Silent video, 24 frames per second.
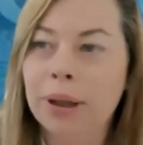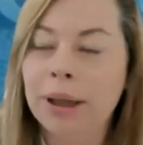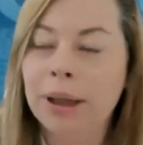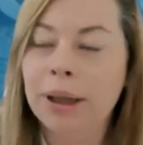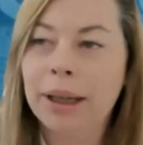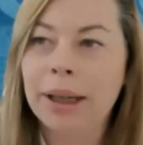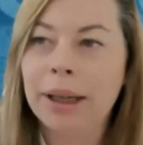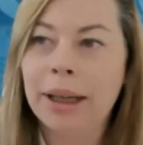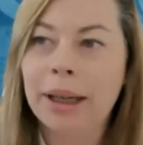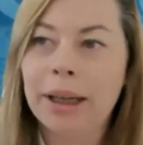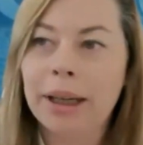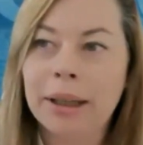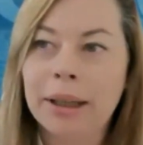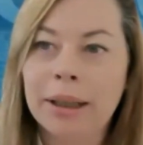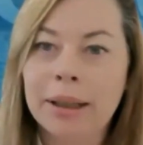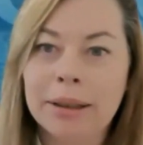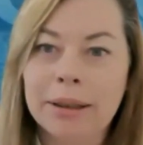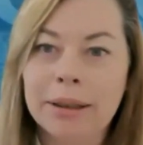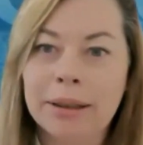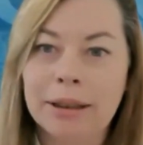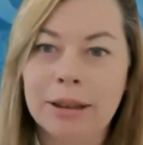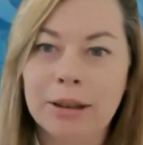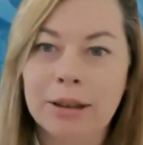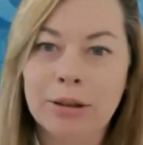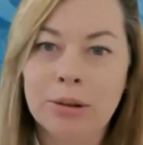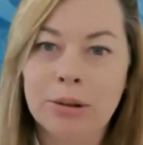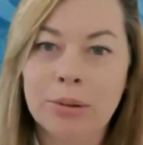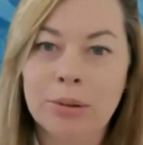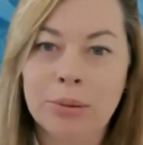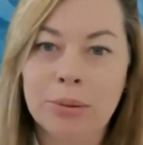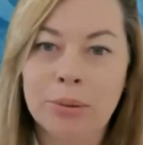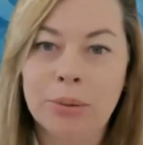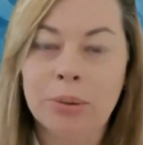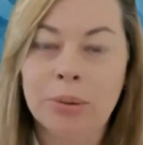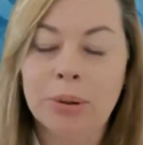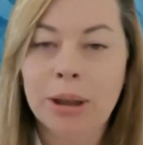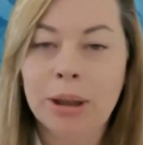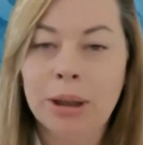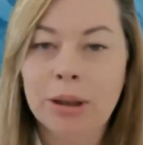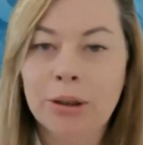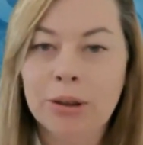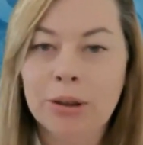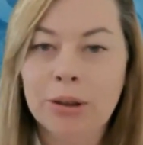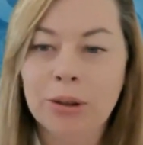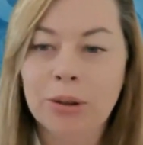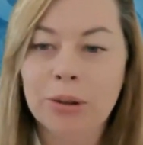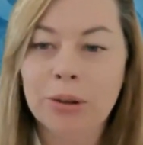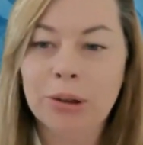pair the two?
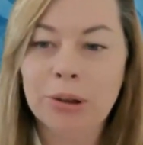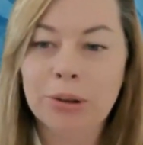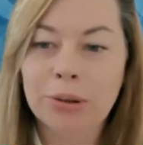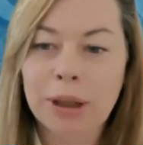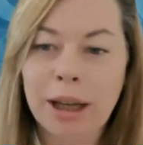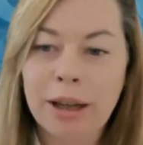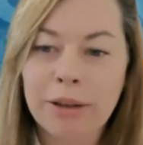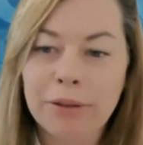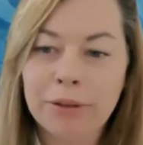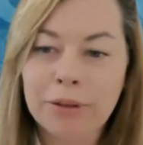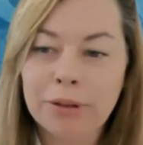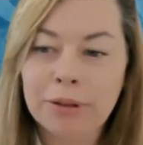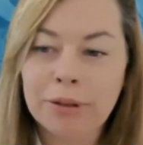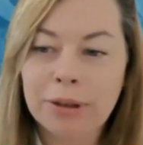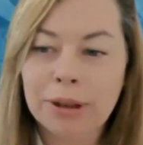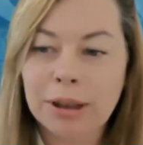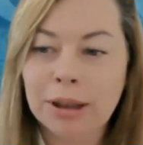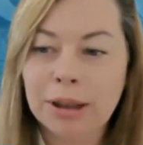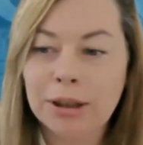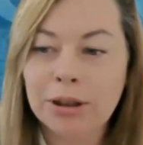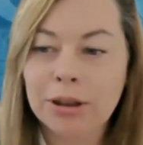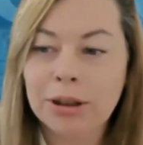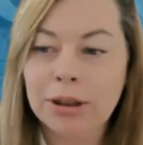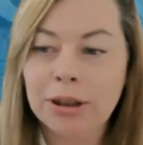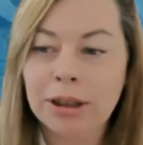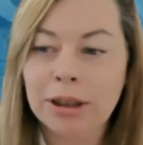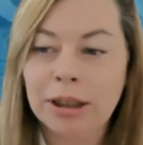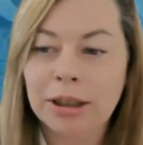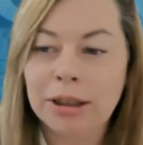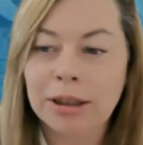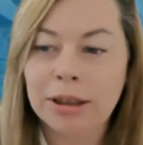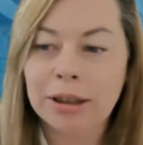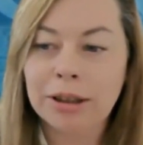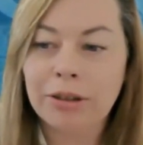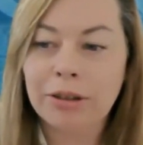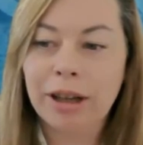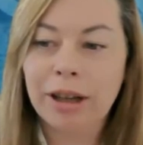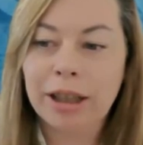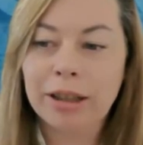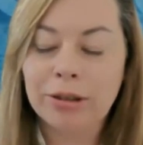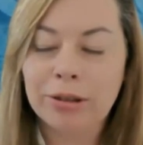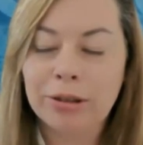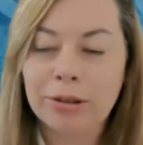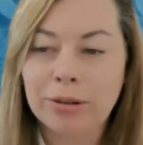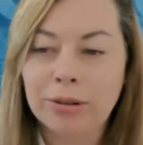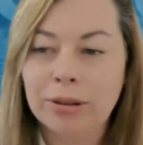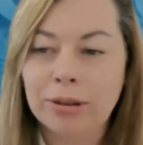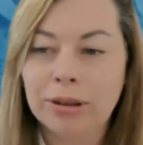So you have to teach the undergrad
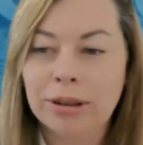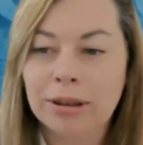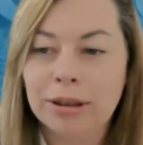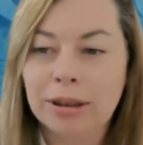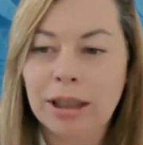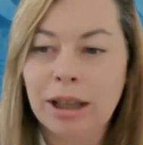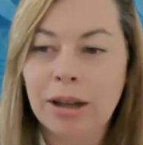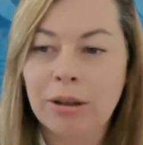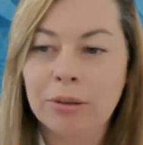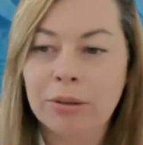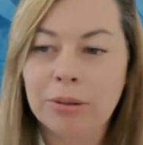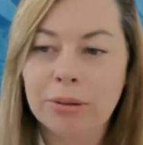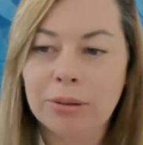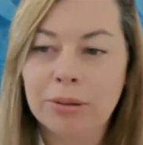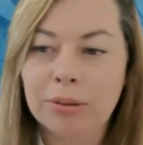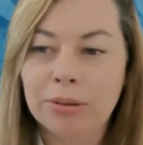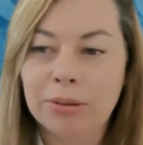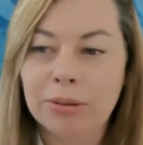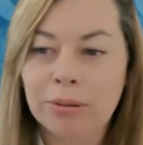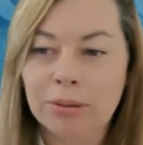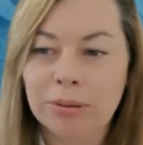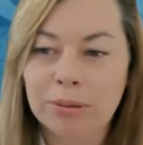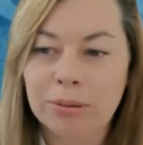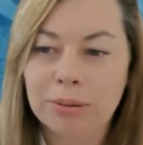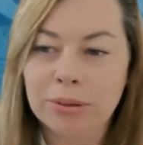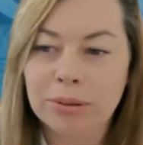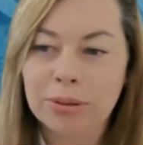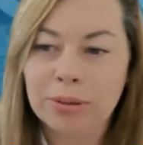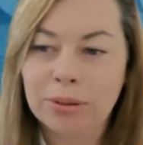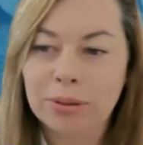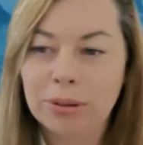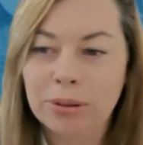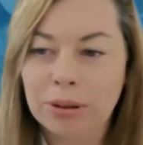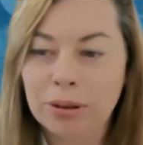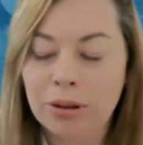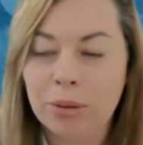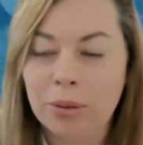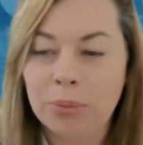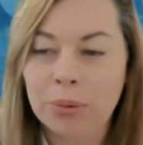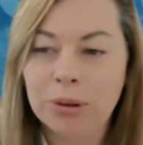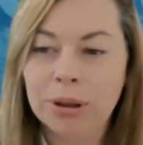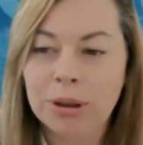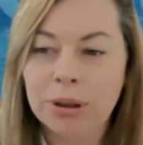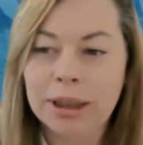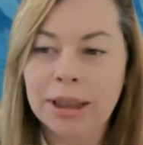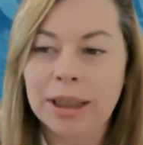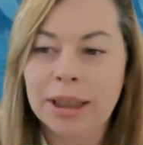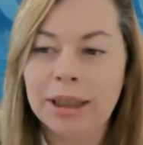students how to
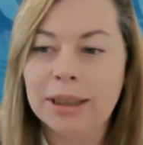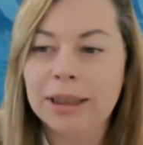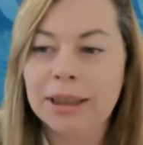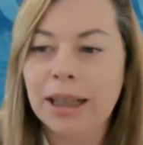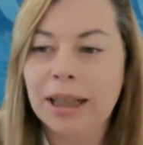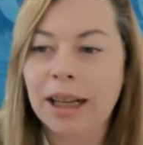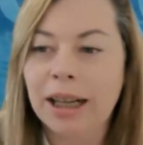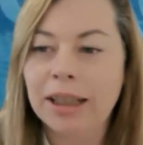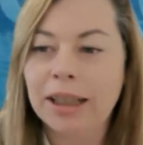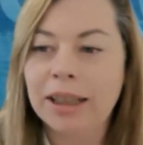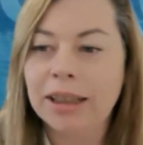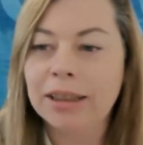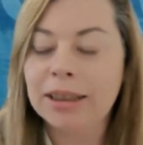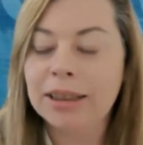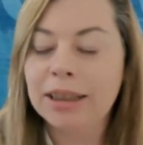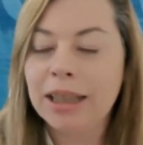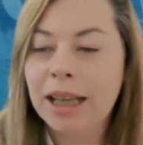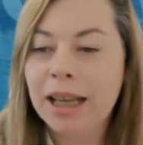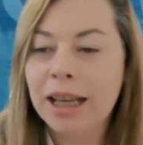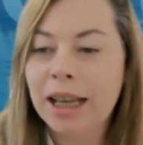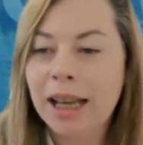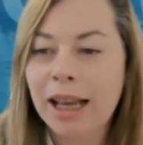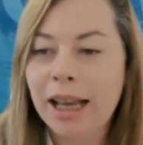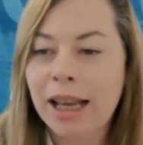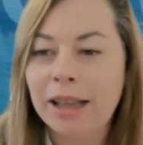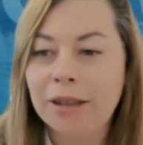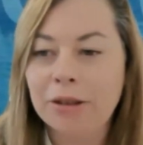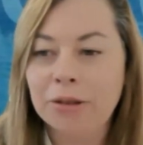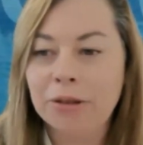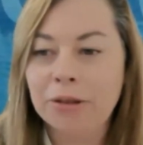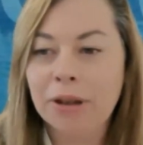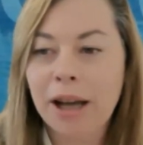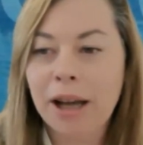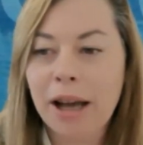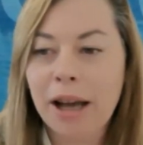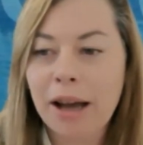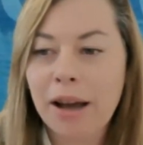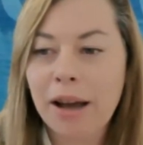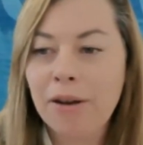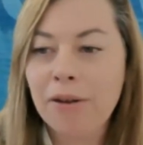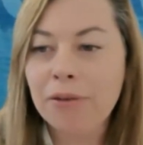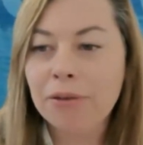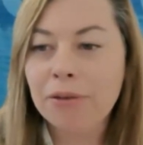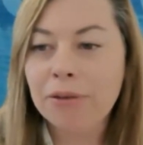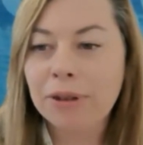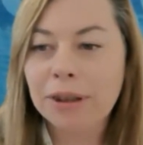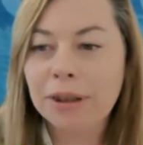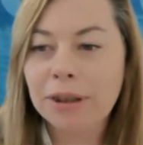communicate science, and you
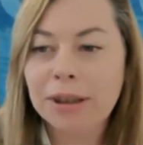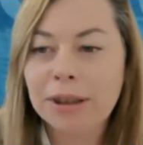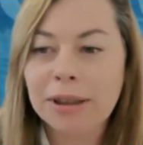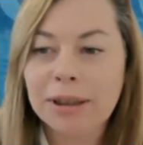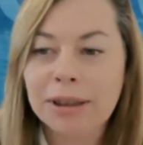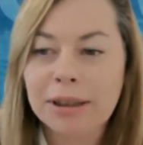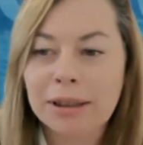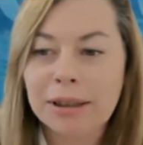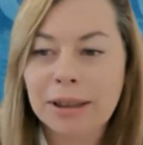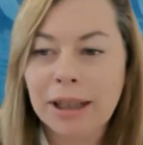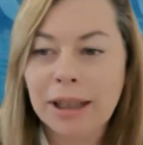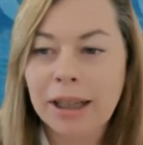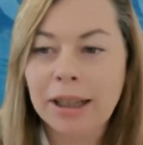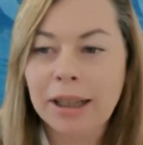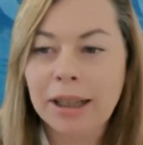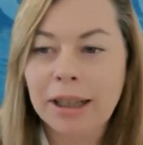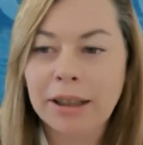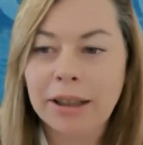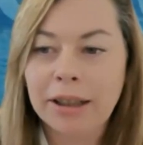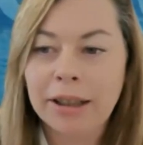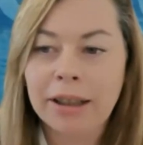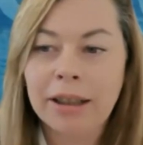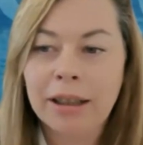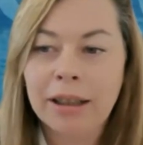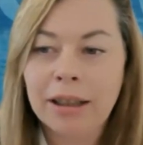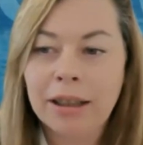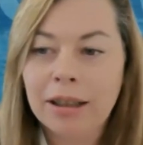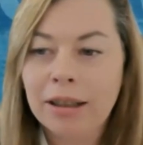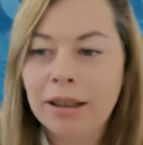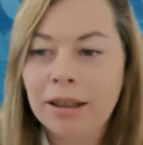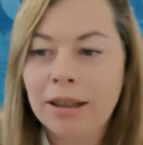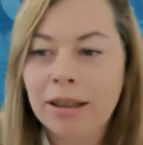have this entire,